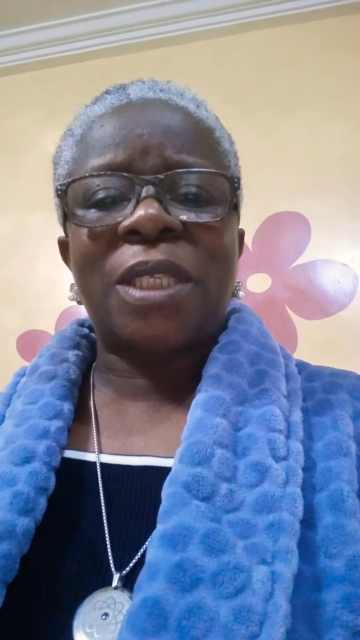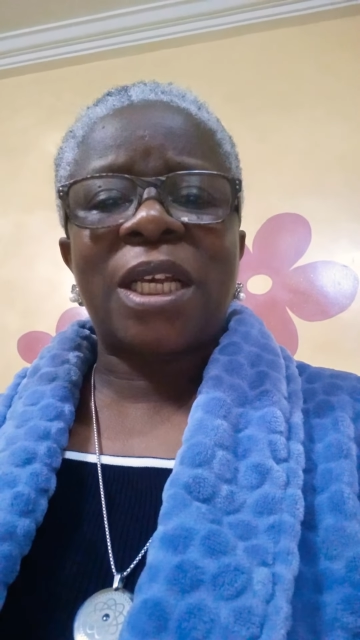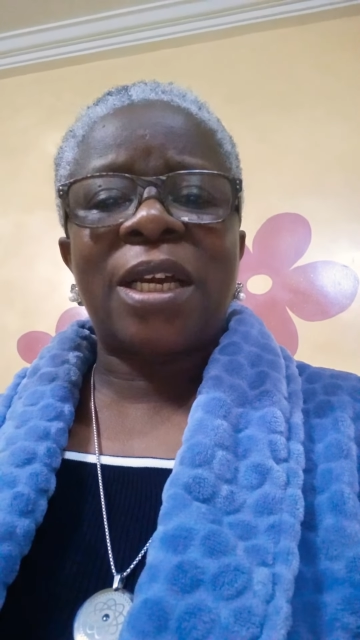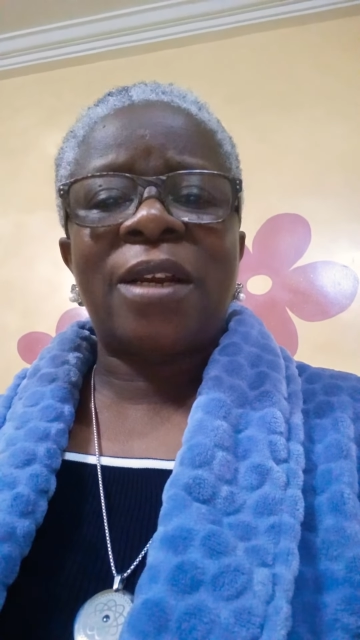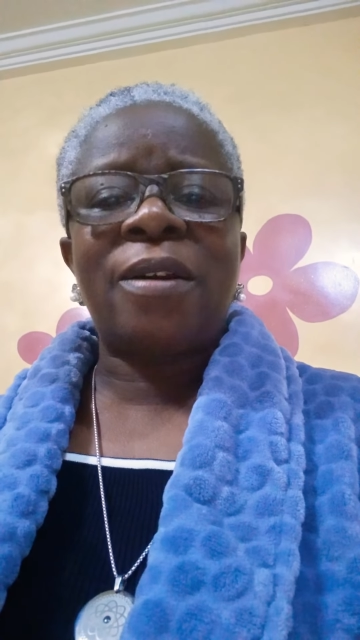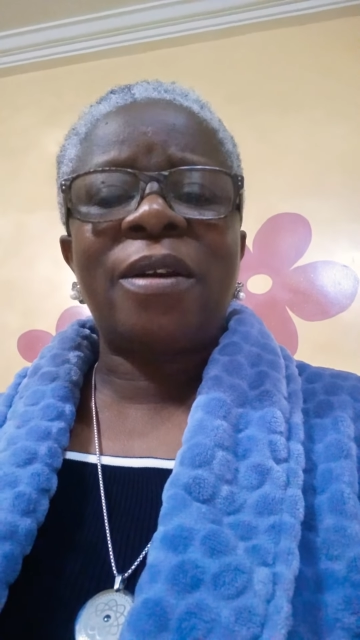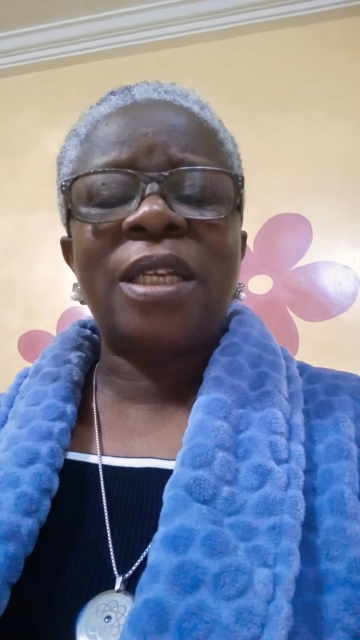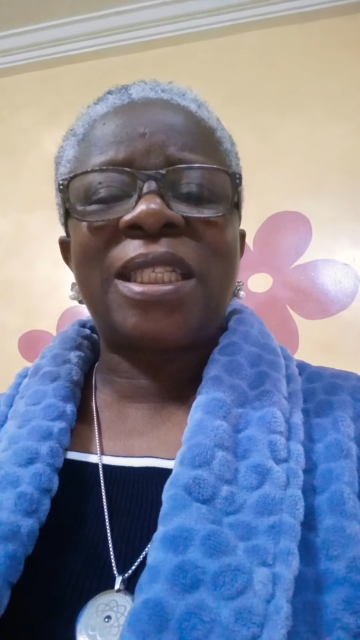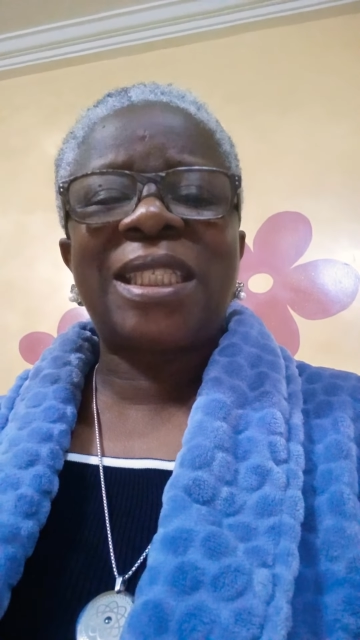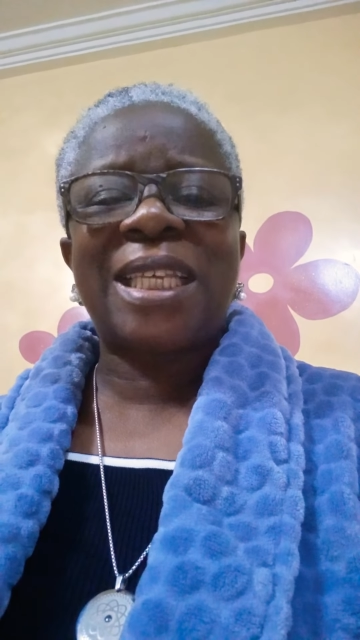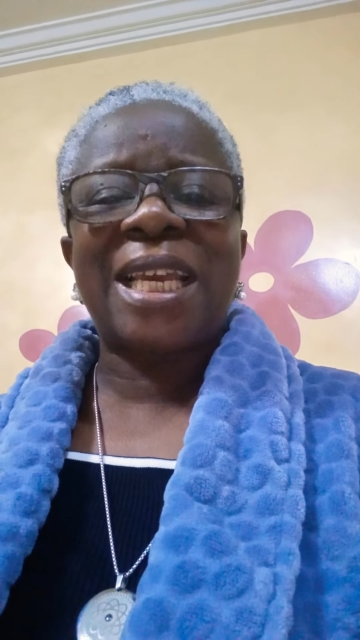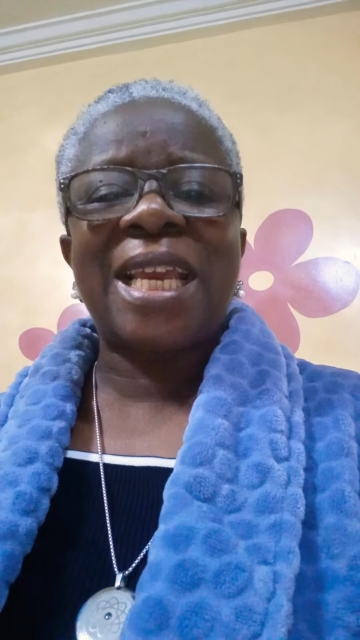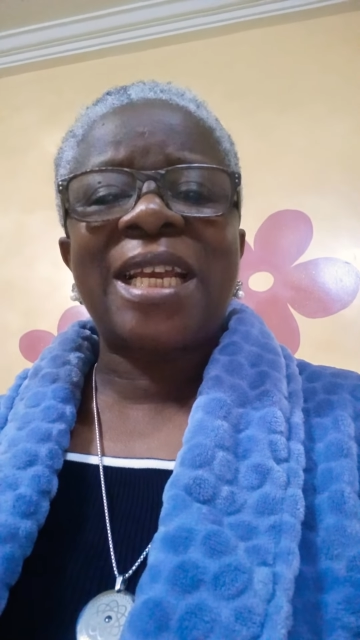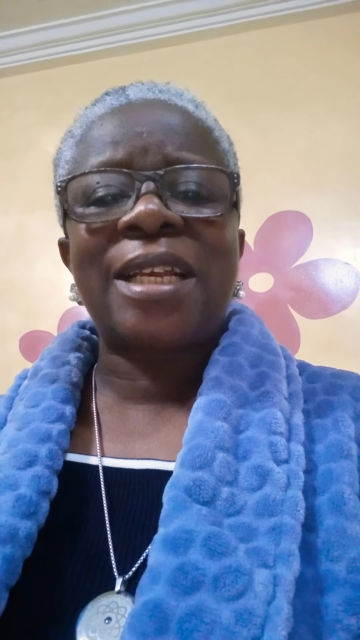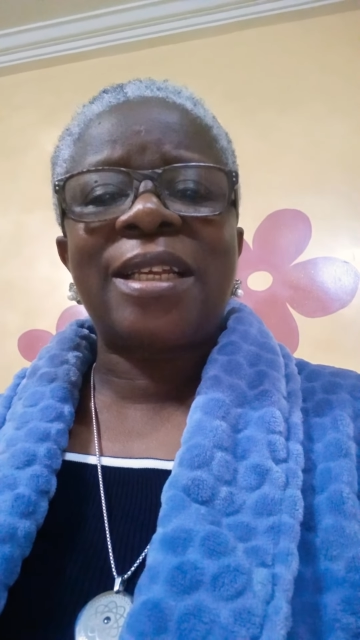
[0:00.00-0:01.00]
are
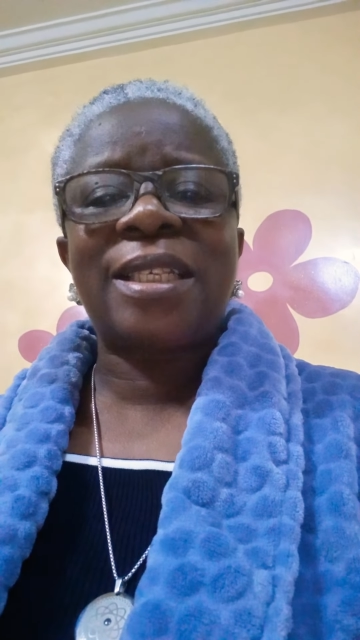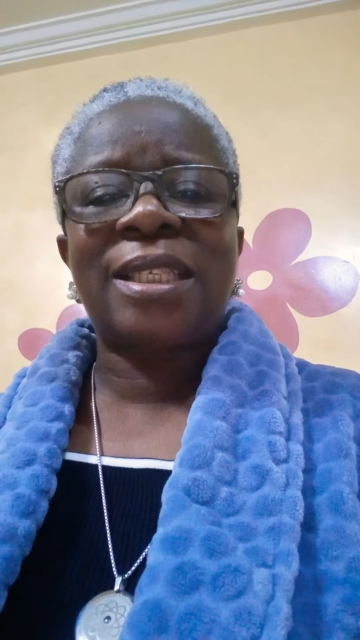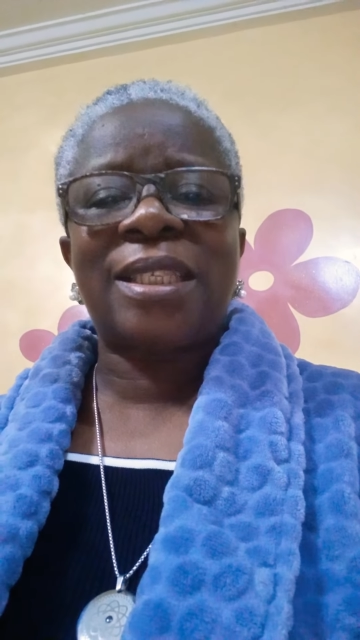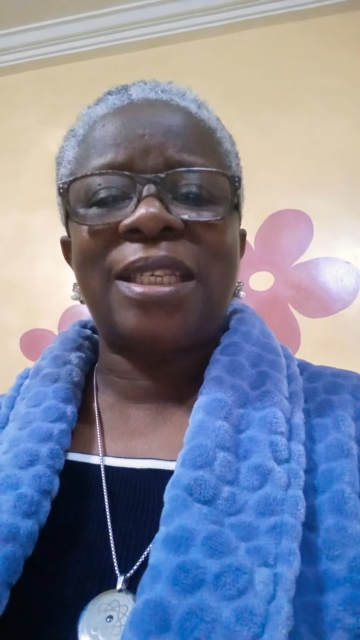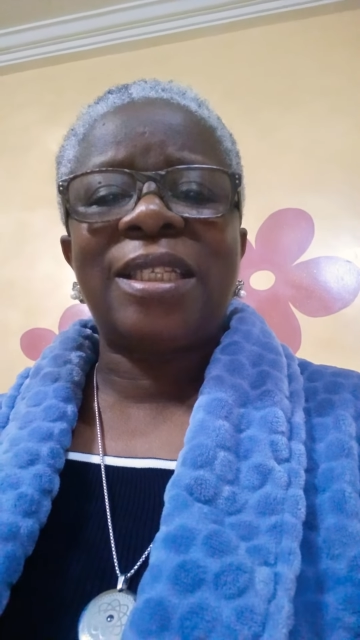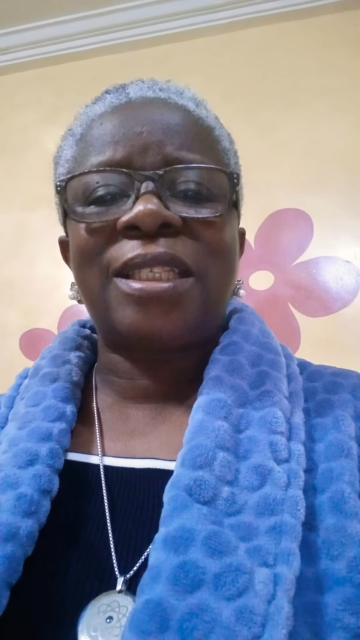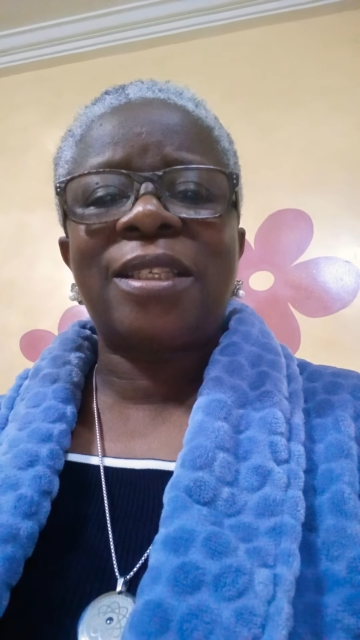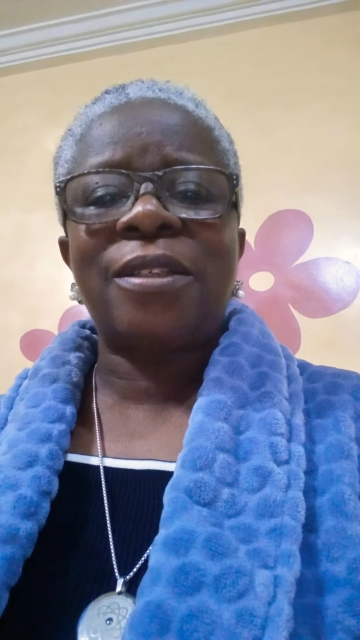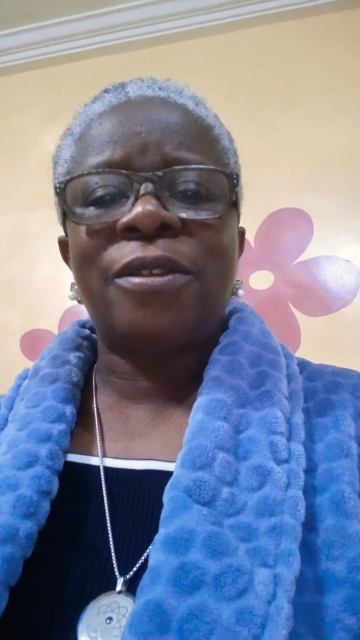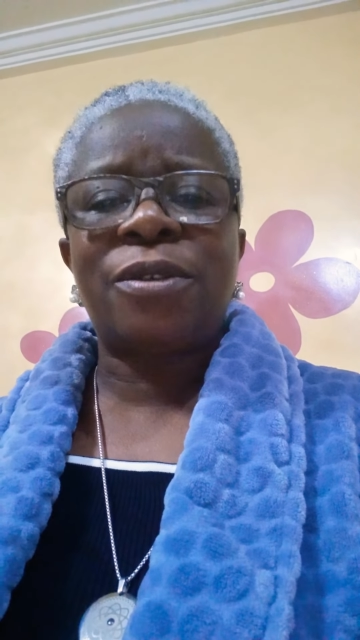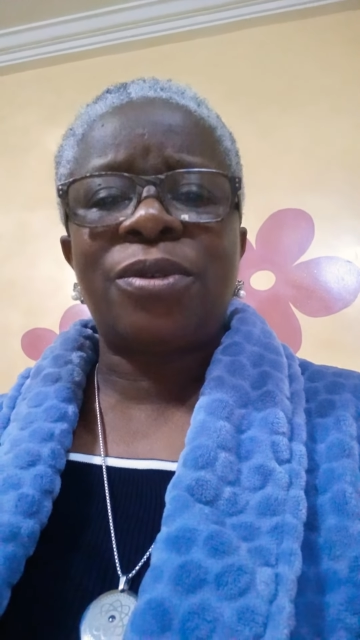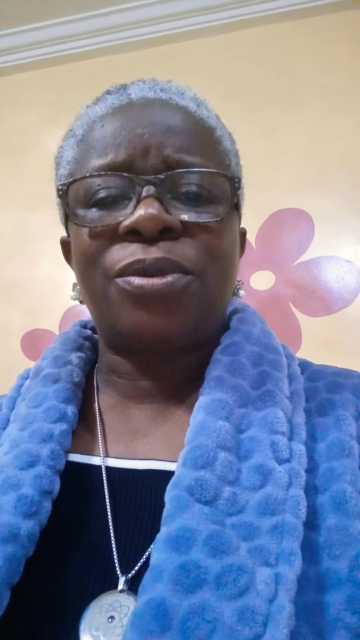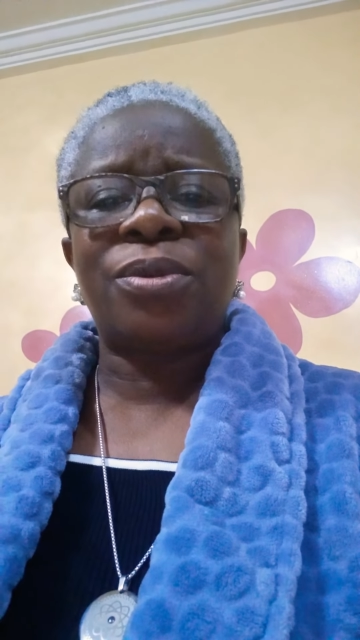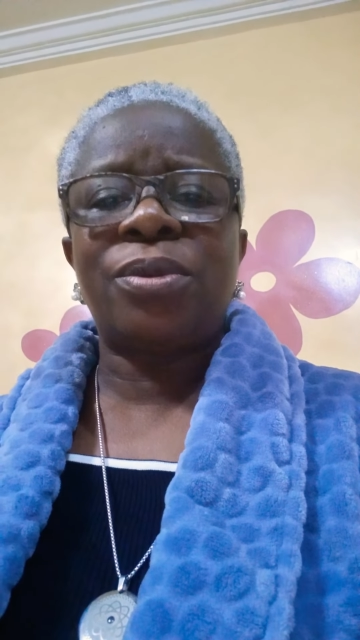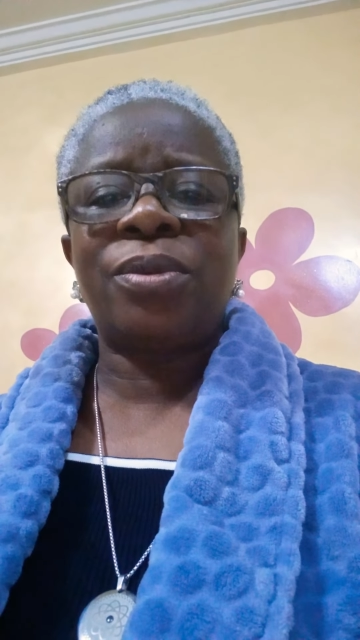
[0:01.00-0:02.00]
take sit
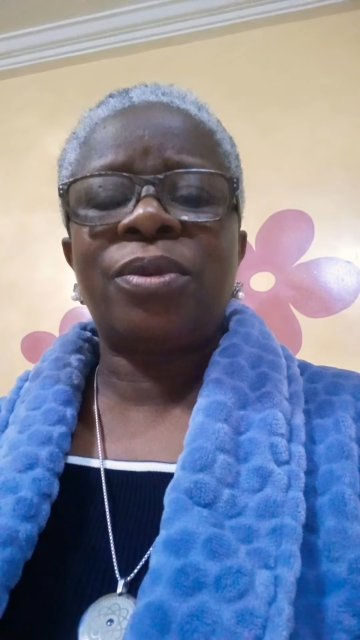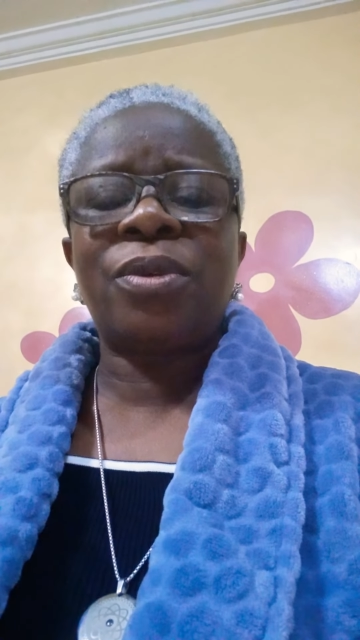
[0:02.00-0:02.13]
do